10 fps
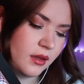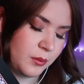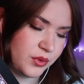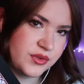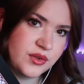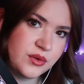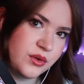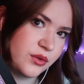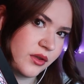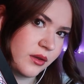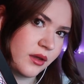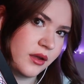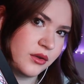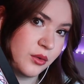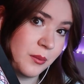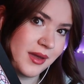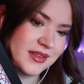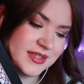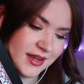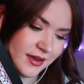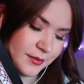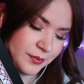I'm also using a new mic today.